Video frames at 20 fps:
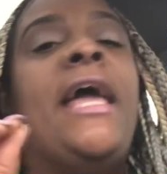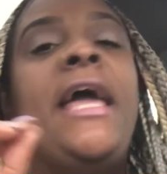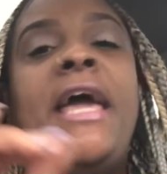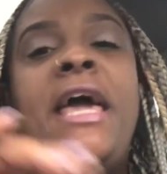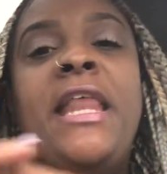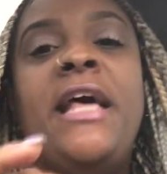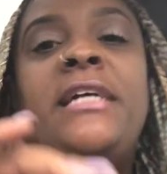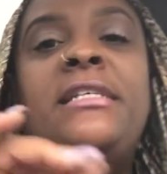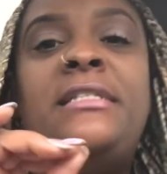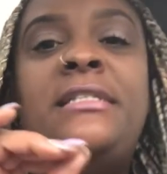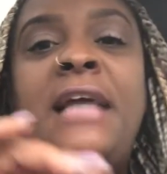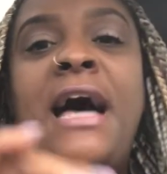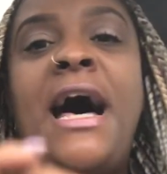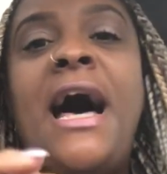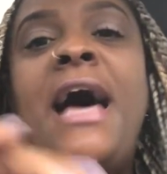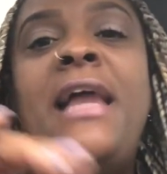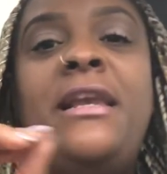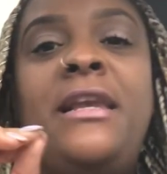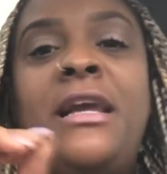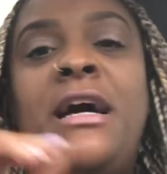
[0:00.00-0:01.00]
It is
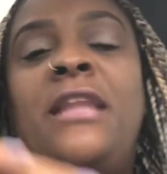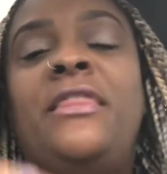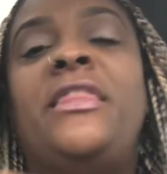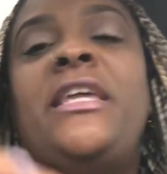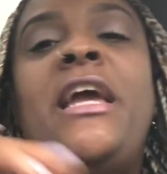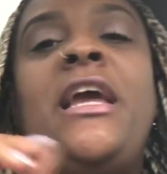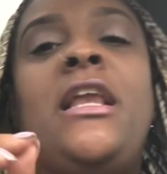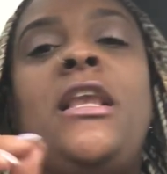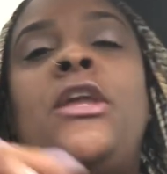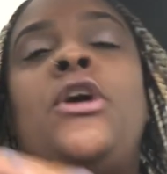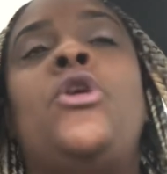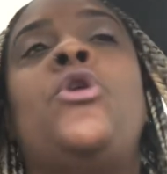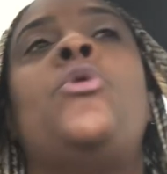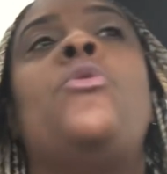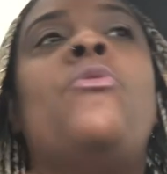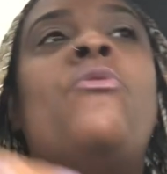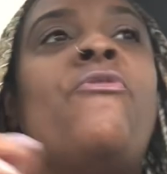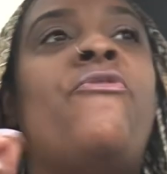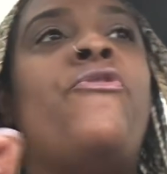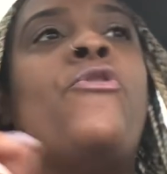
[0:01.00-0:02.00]
not nothing
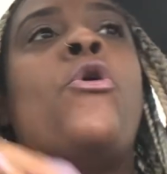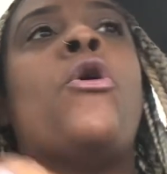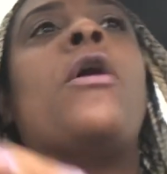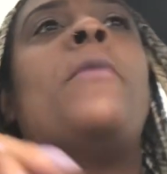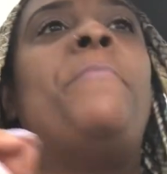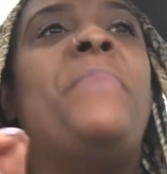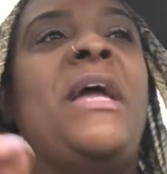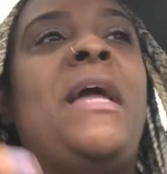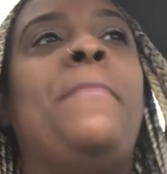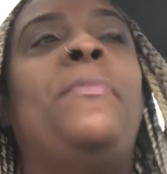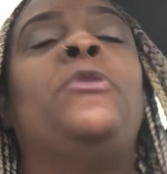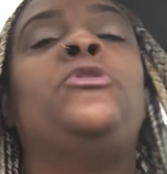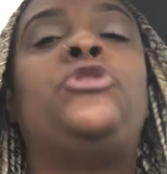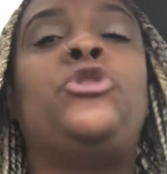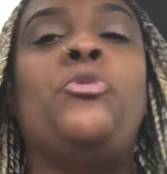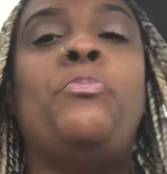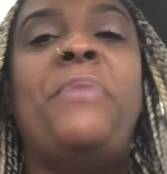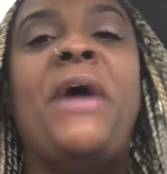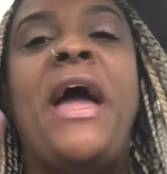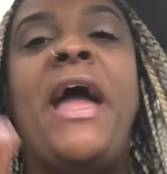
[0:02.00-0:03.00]
new for people
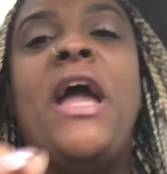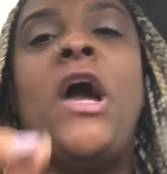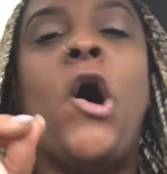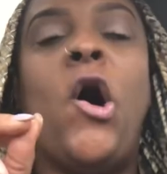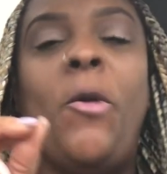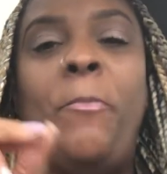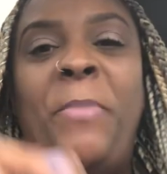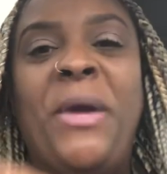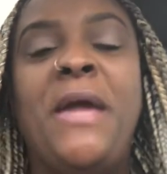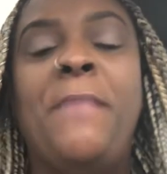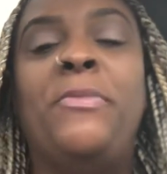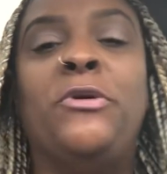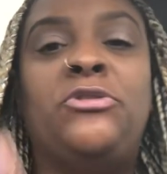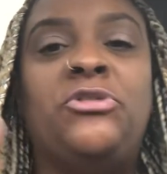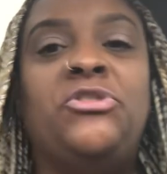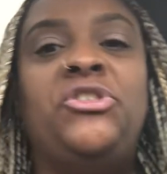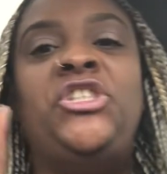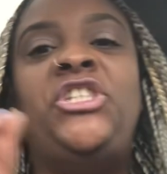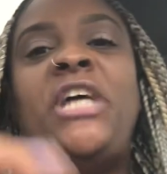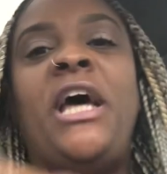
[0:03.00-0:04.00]
to pay off people
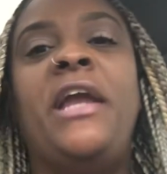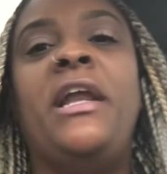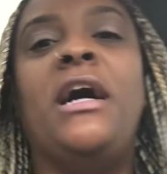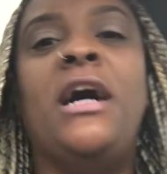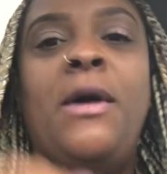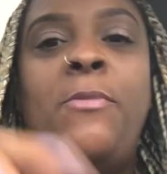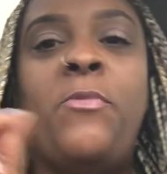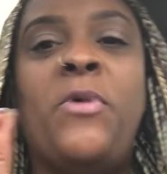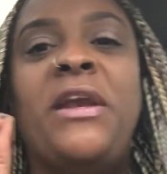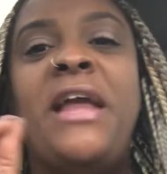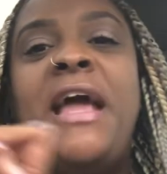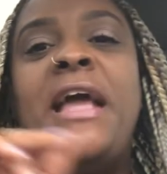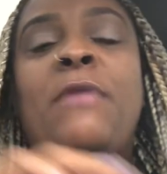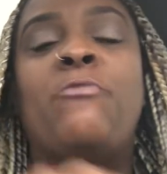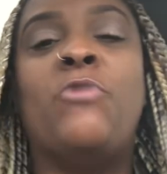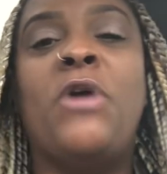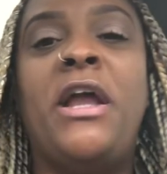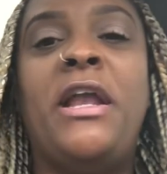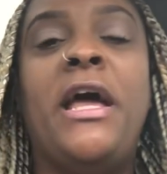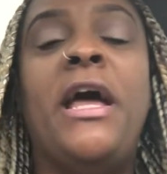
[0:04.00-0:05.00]
to shut up when they
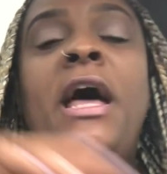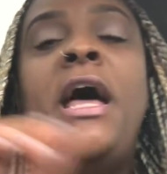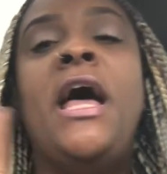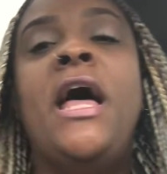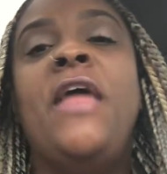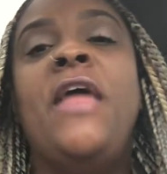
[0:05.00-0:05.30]
running